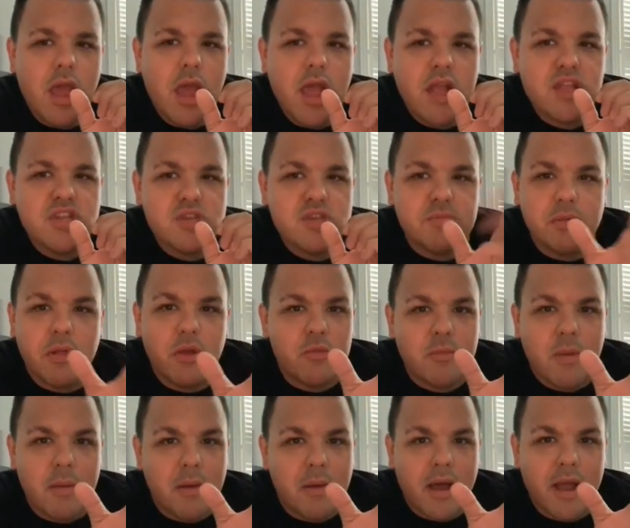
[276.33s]
it just blows
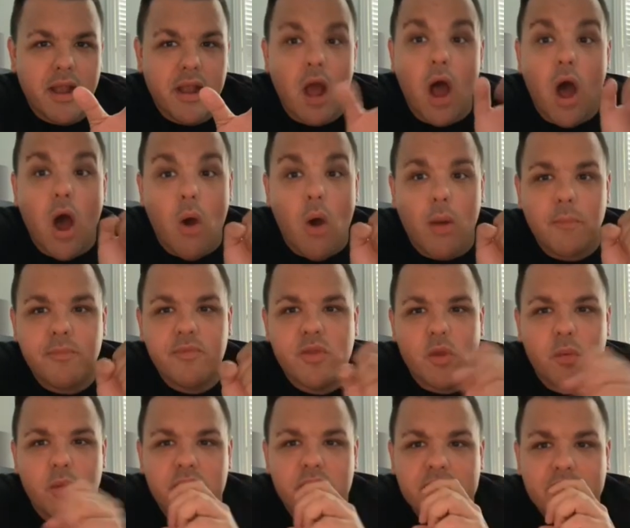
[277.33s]
my mind. Oh, I'm
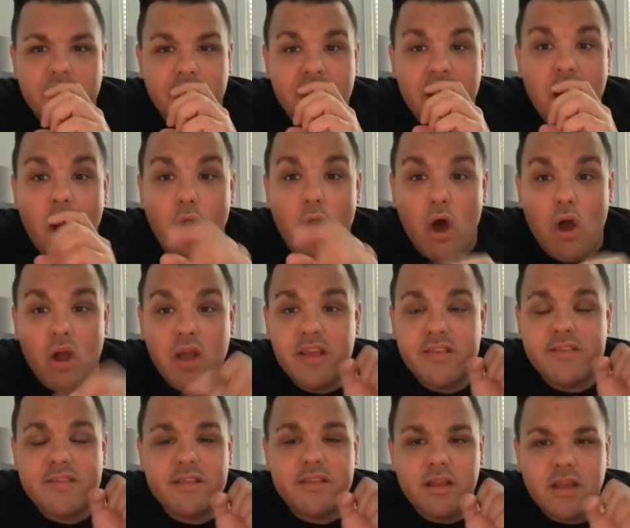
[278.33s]
so excited.
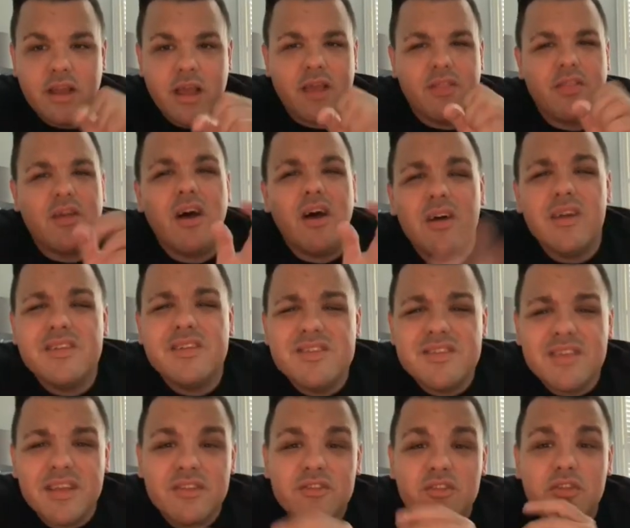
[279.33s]
August 9th. Oh, it's
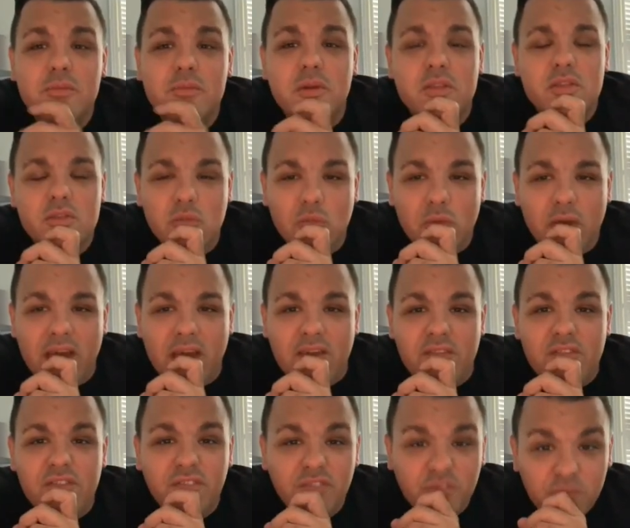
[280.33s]
just like two months away.
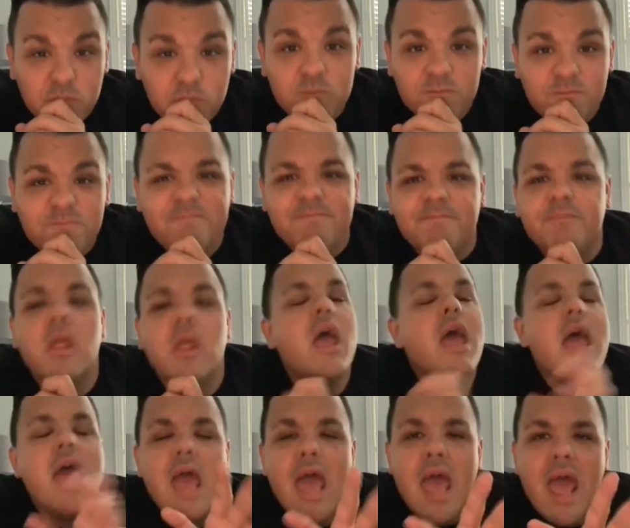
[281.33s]
Mm.
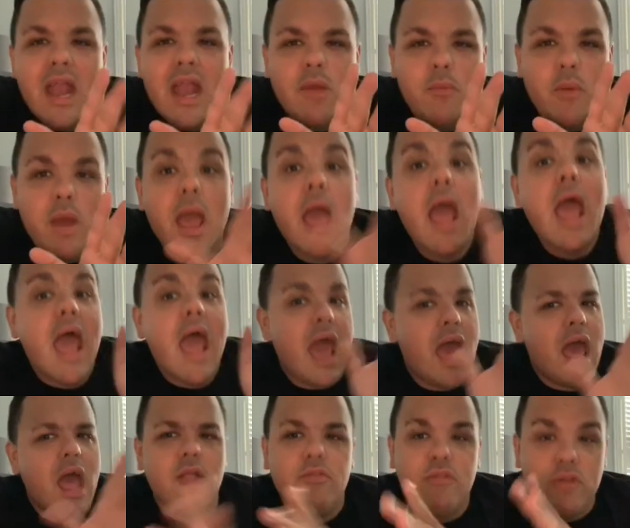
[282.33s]
Anyway,
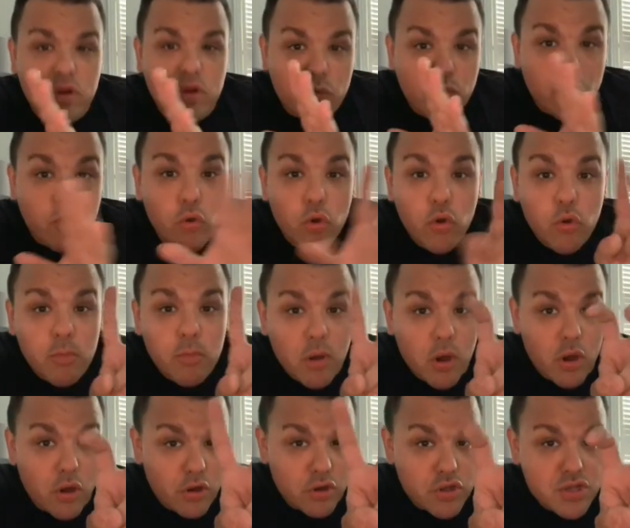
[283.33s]
and there are
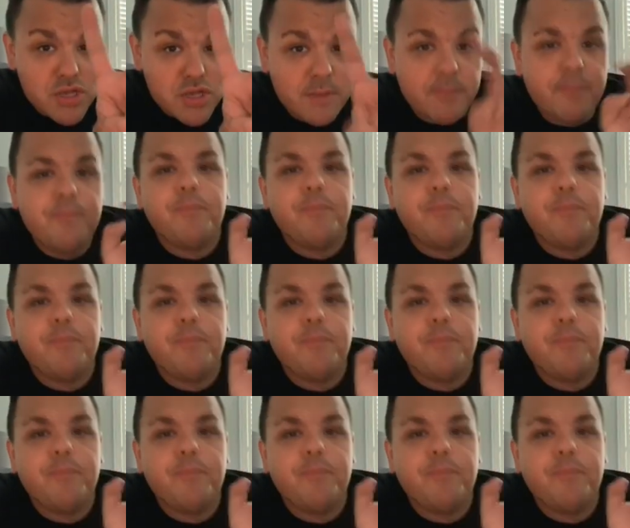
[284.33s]
rumors